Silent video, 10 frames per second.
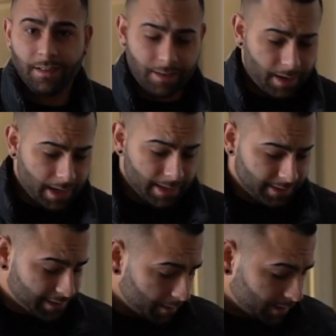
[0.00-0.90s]
Alright guys,
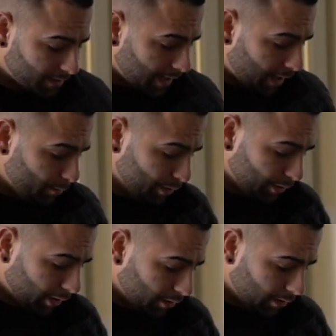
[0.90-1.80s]
it's time to take out
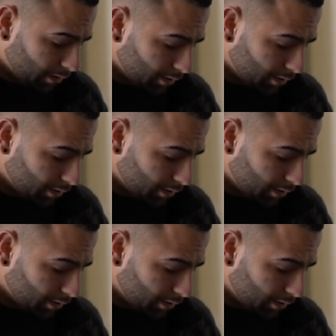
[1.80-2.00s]
Pluto.